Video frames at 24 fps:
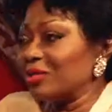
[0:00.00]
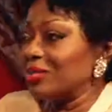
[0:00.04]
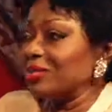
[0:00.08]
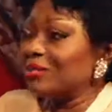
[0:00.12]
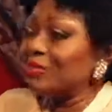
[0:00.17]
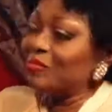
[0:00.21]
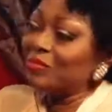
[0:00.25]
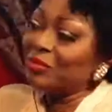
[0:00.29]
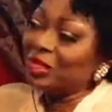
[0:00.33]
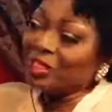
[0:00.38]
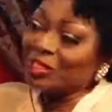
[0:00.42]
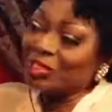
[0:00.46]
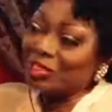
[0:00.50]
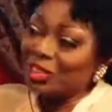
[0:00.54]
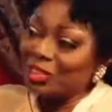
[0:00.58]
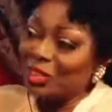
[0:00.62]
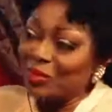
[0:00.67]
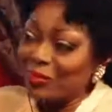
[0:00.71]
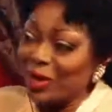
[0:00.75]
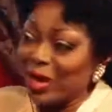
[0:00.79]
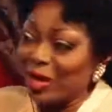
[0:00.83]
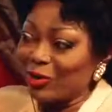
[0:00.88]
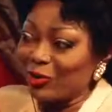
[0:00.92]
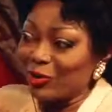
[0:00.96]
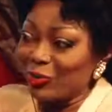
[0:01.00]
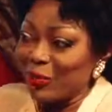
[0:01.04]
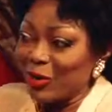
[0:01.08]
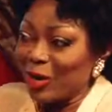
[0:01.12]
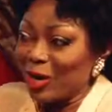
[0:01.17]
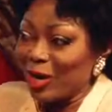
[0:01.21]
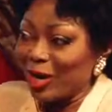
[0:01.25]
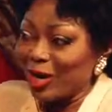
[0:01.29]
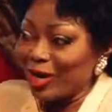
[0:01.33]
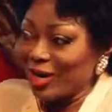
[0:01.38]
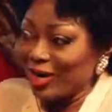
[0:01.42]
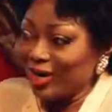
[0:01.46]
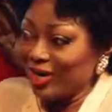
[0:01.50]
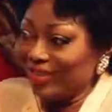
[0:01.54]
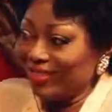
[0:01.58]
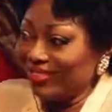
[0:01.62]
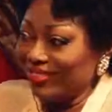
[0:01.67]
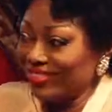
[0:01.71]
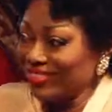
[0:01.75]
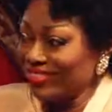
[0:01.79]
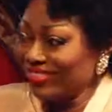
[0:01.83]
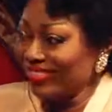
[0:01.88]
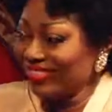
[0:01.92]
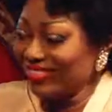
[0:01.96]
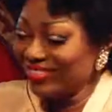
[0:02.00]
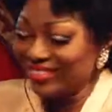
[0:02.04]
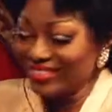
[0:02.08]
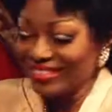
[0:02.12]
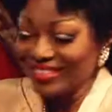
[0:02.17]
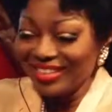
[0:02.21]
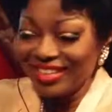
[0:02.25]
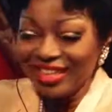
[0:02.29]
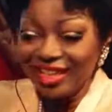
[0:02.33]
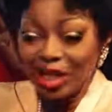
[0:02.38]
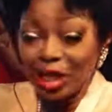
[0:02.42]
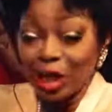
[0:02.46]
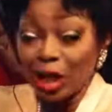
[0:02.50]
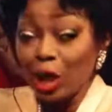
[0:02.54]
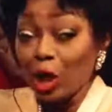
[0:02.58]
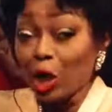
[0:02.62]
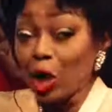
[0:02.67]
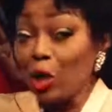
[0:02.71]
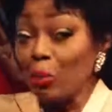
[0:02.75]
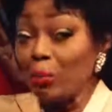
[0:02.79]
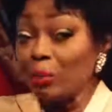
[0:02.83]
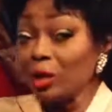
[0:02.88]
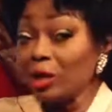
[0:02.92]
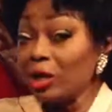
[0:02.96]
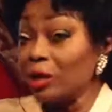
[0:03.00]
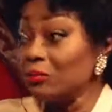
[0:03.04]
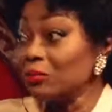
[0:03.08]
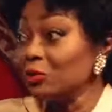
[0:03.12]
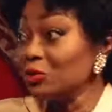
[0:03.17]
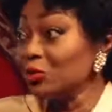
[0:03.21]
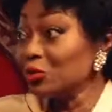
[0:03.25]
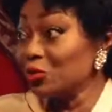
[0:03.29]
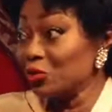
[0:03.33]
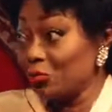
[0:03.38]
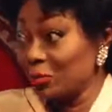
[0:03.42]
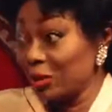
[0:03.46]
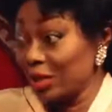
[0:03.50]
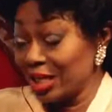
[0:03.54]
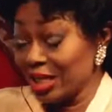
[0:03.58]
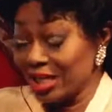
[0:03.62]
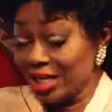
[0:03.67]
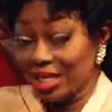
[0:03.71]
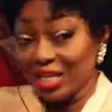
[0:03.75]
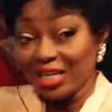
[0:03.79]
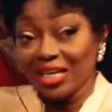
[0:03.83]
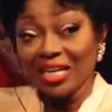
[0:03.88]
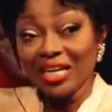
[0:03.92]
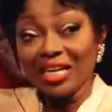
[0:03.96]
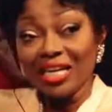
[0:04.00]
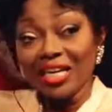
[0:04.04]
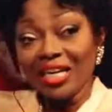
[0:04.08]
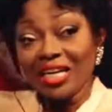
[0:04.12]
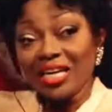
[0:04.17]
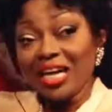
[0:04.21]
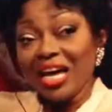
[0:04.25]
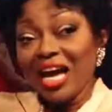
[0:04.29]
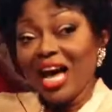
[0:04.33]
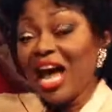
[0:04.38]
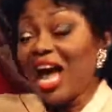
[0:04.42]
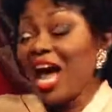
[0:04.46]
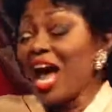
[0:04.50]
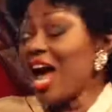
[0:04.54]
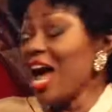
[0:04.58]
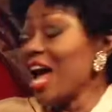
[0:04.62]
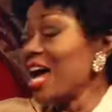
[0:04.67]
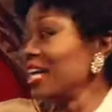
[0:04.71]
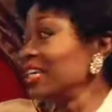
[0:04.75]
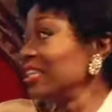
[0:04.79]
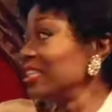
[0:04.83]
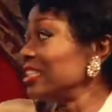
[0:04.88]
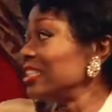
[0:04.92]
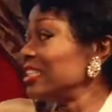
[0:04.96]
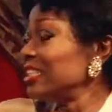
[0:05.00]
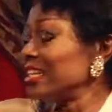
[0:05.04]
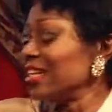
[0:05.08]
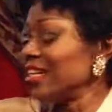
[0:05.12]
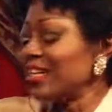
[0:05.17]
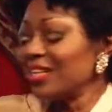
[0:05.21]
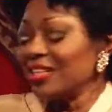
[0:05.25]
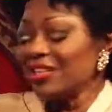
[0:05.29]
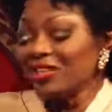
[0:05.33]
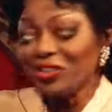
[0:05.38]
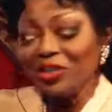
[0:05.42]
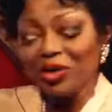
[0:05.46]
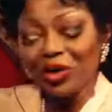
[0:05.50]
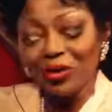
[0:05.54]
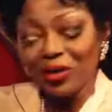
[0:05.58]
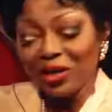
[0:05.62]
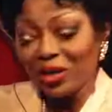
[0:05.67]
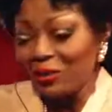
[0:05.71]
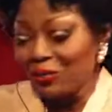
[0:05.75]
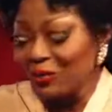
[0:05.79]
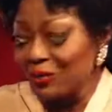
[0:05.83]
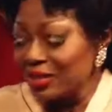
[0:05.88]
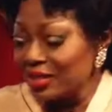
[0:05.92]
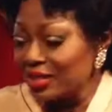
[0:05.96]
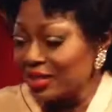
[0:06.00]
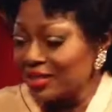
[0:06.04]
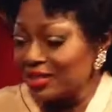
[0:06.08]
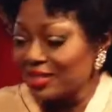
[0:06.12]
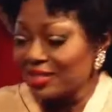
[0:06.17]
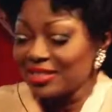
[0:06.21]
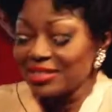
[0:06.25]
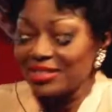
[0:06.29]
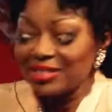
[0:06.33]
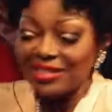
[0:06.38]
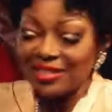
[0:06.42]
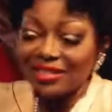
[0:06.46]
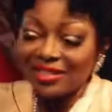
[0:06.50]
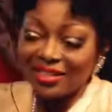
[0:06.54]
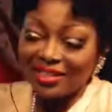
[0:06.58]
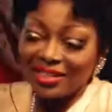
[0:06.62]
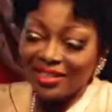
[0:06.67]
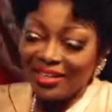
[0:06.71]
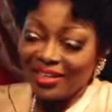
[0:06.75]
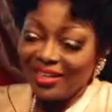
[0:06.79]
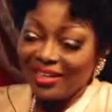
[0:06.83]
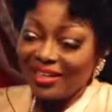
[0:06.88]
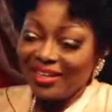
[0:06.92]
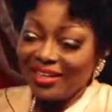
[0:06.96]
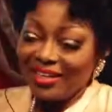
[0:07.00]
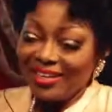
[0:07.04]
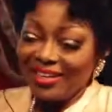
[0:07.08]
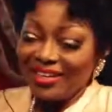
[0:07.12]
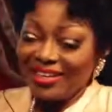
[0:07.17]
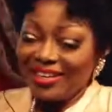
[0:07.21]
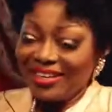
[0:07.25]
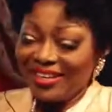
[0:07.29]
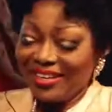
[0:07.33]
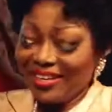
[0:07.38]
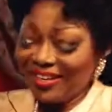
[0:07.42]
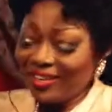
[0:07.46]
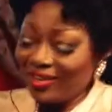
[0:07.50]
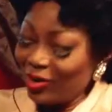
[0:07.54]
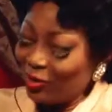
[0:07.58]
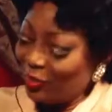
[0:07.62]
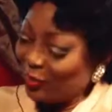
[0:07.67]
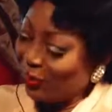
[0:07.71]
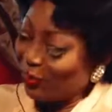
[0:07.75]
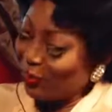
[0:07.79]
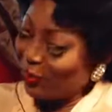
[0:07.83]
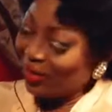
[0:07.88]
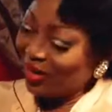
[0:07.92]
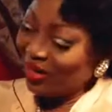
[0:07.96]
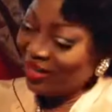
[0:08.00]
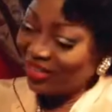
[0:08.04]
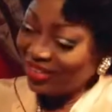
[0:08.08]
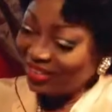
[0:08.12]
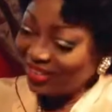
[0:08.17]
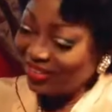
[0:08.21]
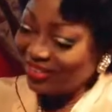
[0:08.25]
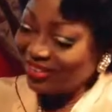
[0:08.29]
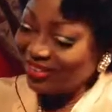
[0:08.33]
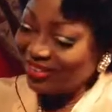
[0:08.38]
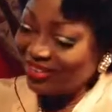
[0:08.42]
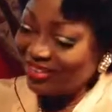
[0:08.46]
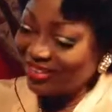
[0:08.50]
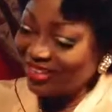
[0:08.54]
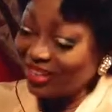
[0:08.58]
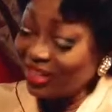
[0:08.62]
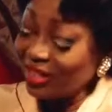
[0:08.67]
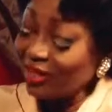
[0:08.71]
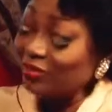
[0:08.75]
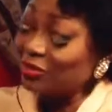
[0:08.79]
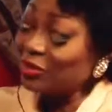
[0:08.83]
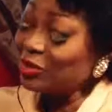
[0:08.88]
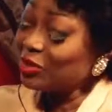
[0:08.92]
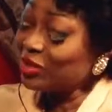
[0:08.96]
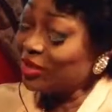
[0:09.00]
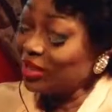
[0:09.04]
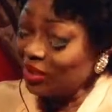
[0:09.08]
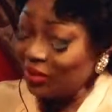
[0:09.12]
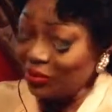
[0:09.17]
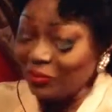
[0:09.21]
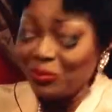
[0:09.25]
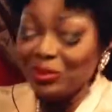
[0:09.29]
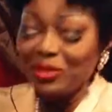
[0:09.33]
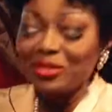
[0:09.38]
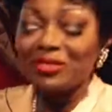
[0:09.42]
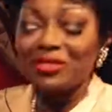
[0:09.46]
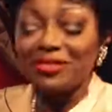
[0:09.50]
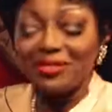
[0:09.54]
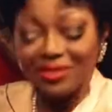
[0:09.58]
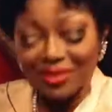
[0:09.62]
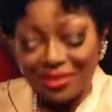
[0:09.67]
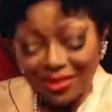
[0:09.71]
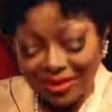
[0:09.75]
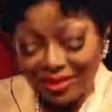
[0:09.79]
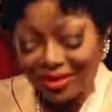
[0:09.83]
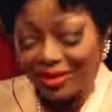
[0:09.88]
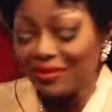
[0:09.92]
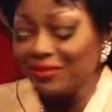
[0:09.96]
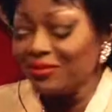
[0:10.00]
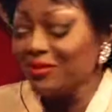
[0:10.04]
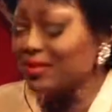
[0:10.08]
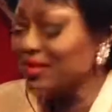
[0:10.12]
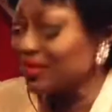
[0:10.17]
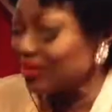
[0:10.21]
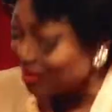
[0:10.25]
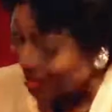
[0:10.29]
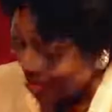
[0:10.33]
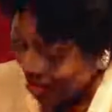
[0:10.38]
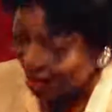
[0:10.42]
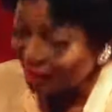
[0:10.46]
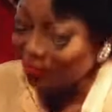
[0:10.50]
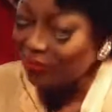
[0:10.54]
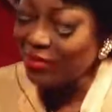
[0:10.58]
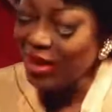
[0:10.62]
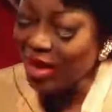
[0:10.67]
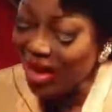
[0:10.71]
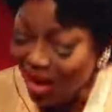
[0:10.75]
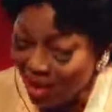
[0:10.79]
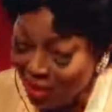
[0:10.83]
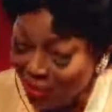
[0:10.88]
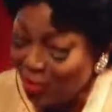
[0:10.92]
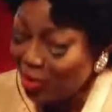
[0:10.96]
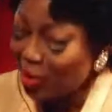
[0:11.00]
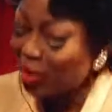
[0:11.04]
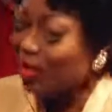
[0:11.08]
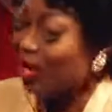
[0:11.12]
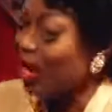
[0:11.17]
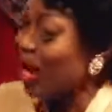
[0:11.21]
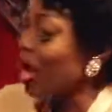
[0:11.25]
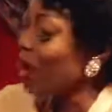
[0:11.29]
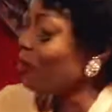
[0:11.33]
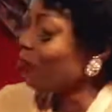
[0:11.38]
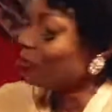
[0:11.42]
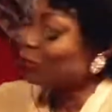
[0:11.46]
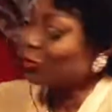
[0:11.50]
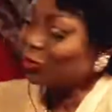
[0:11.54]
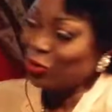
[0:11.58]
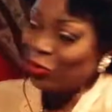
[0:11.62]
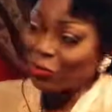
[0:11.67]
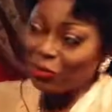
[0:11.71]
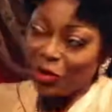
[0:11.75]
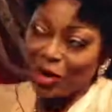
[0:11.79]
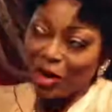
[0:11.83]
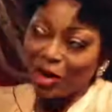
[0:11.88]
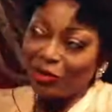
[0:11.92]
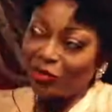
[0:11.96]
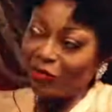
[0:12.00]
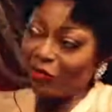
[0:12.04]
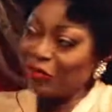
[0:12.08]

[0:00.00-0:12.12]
Major Sir Michael Parker got me up to speak. And, you know, it was, oh boy, it was a nightmare, but I was so proud of